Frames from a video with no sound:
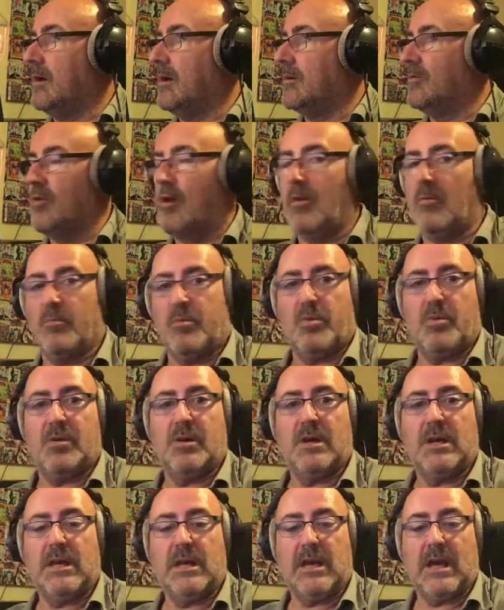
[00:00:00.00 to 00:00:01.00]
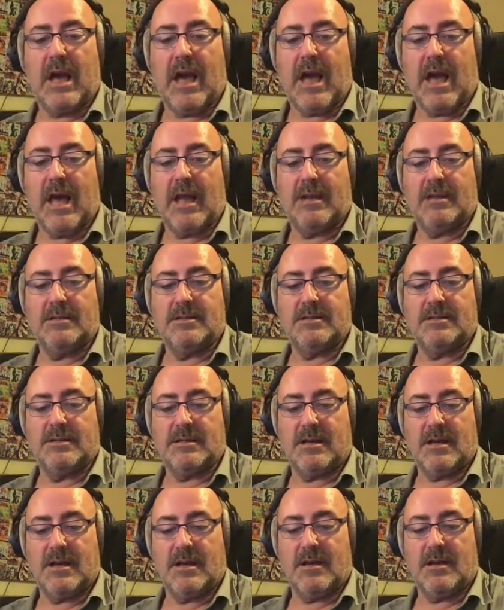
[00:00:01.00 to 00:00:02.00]
Grand Prix, and
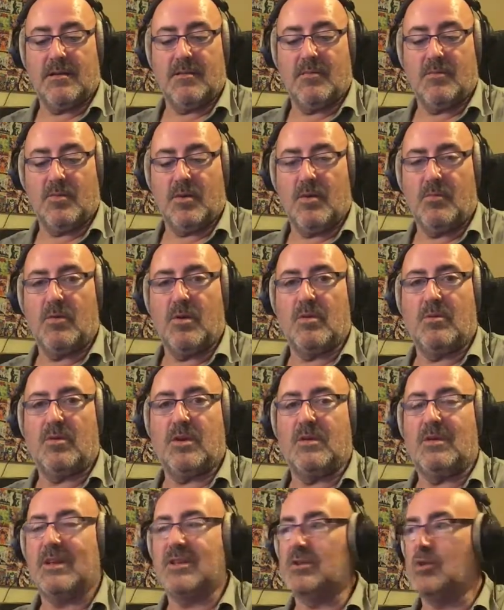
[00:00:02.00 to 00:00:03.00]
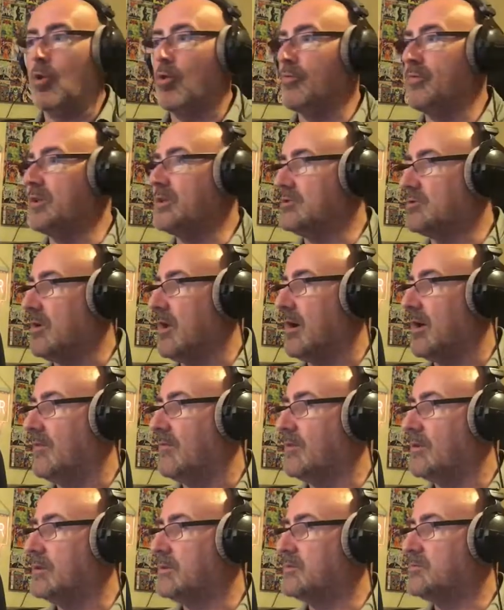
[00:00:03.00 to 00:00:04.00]
we're going to ask all the
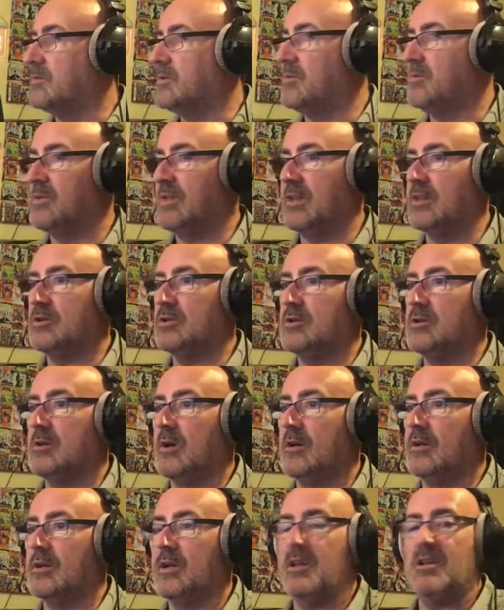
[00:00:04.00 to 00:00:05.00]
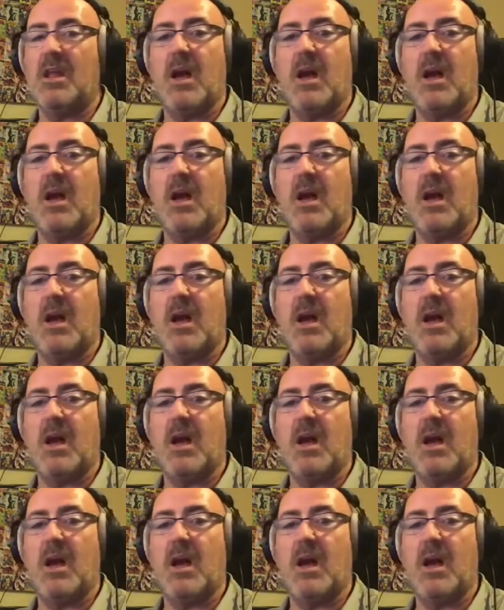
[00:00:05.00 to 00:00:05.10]
drivers whether we think it's a good idea.